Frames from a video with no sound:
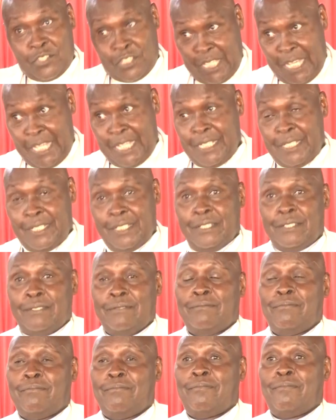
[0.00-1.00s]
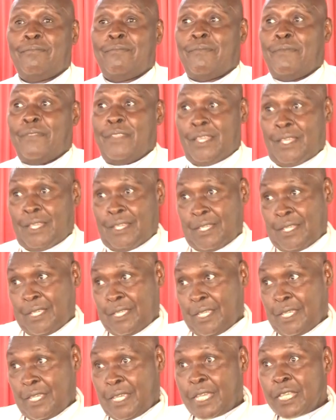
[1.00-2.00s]
said,
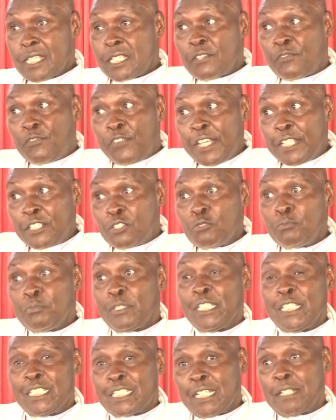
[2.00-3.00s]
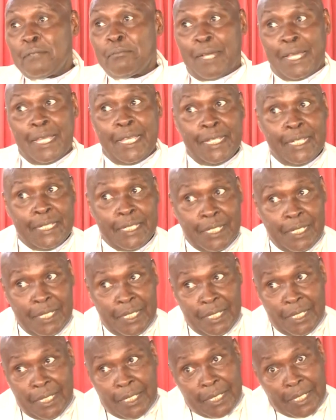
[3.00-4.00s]
he is fit to be eaten by
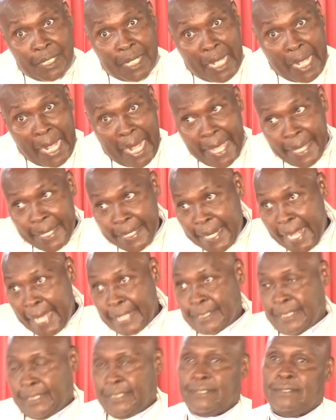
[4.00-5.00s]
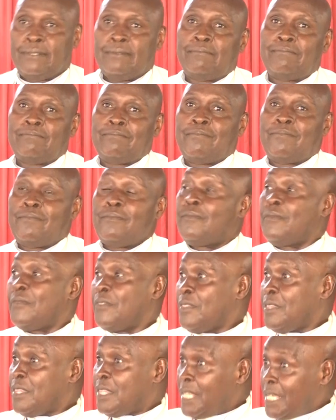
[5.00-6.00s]
hyenas."
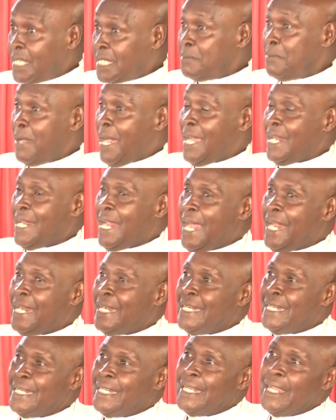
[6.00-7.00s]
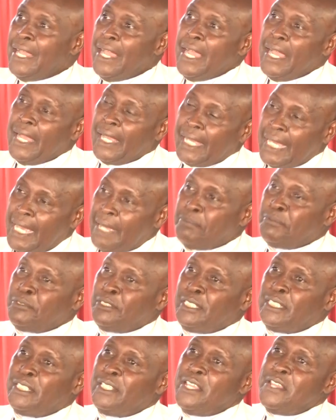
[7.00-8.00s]
This man and kept
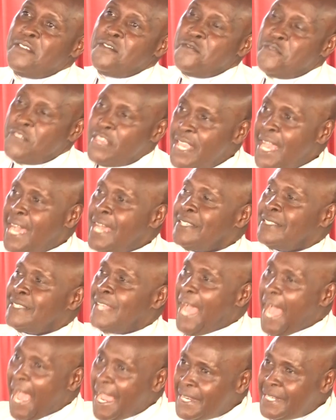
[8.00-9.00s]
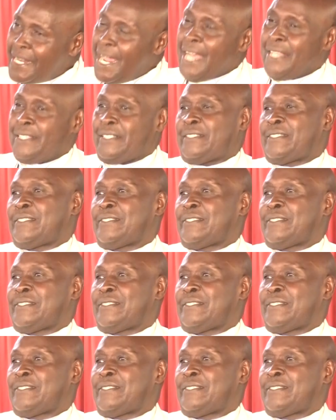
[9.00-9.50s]
vias, hyenas,